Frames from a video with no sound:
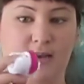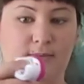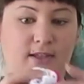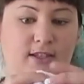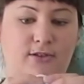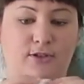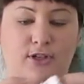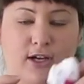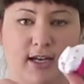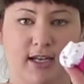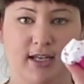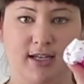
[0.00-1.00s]
They're so
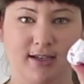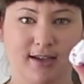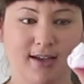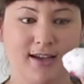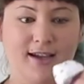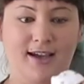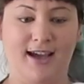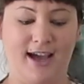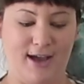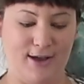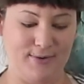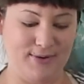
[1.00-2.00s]
tiny.
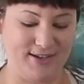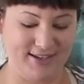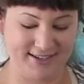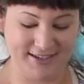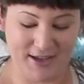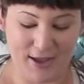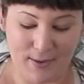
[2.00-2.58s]
But